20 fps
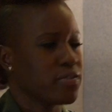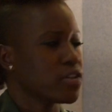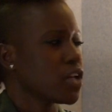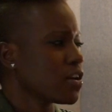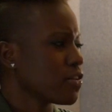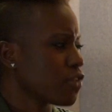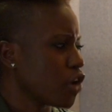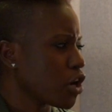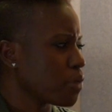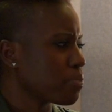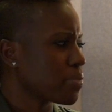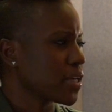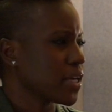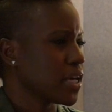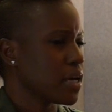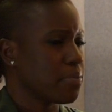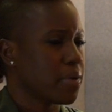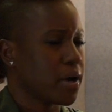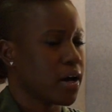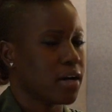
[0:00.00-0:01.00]
a lot of R&B,
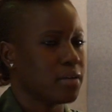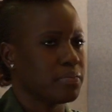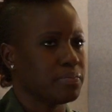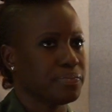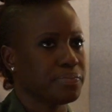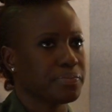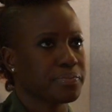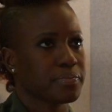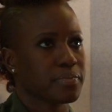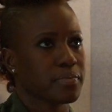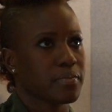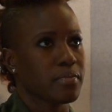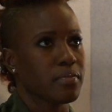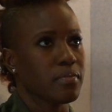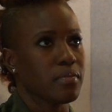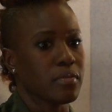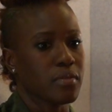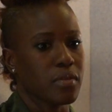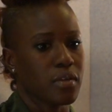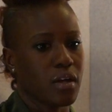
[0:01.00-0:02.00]
hip hop.
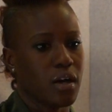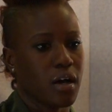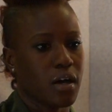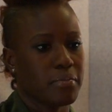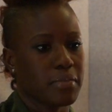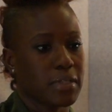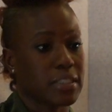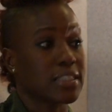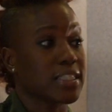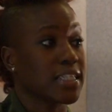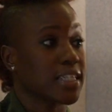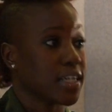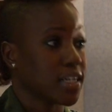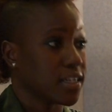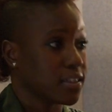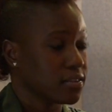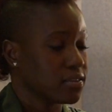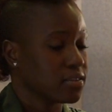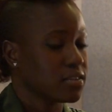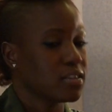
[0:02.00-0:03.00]

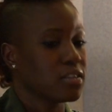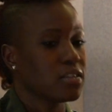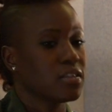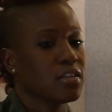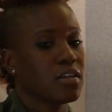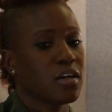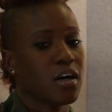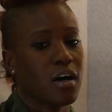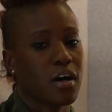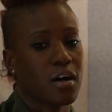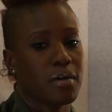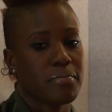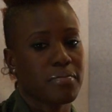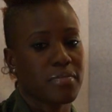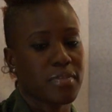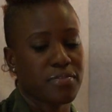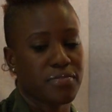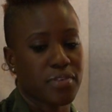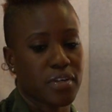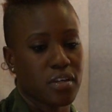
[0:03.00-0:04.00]
Aaliyah,
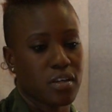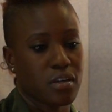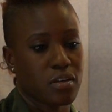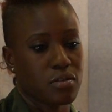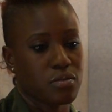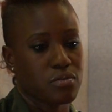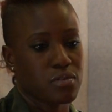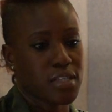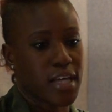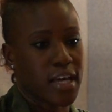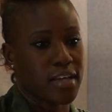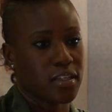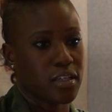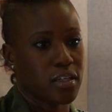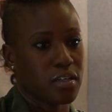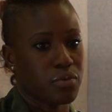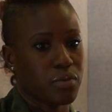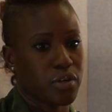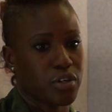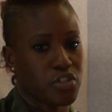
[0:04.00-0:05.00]
the video
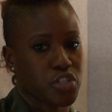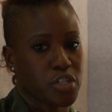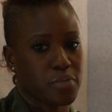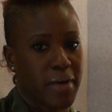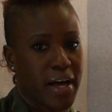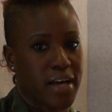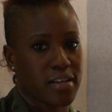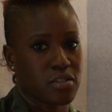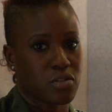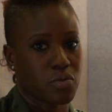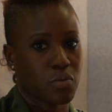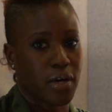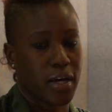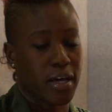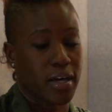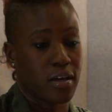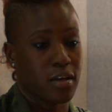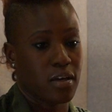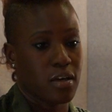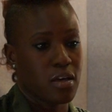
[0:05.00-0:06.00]
sadly where she passed
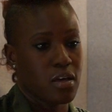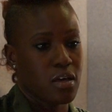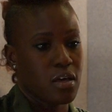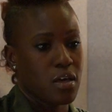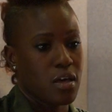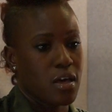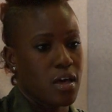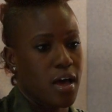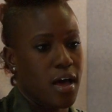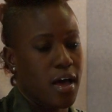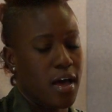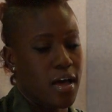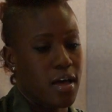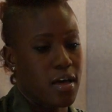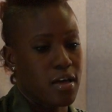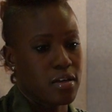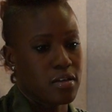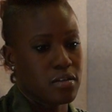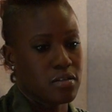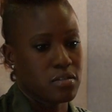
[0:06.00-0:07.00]
away,
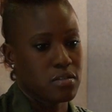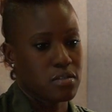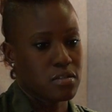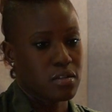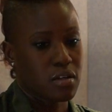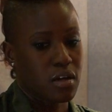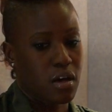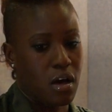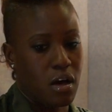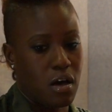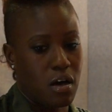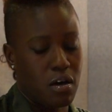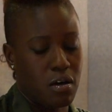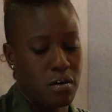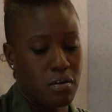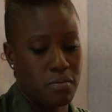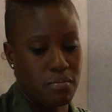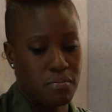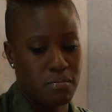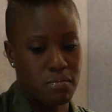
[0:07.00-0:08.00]
and
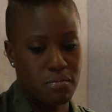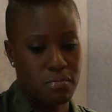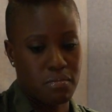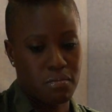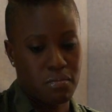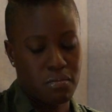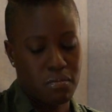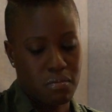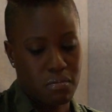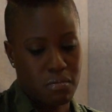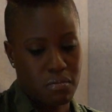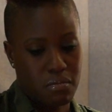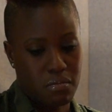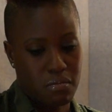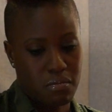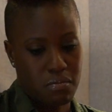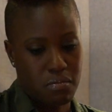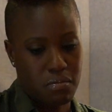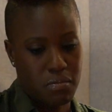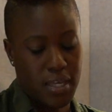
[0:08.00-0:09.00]

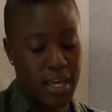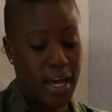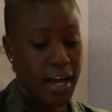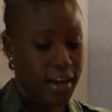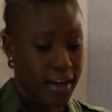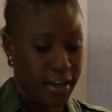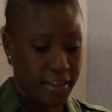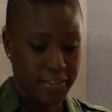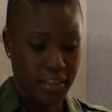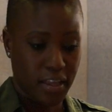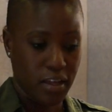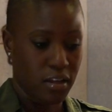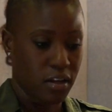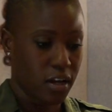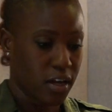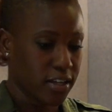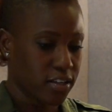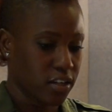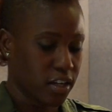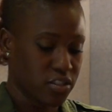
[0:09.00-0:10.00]
yeah, and then
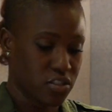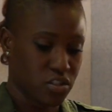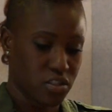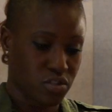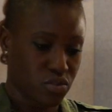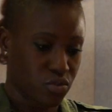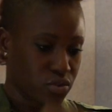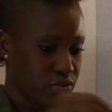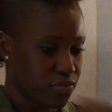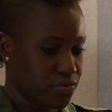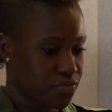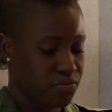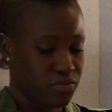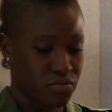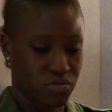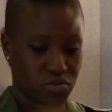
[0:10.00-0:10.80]
I, I just sort of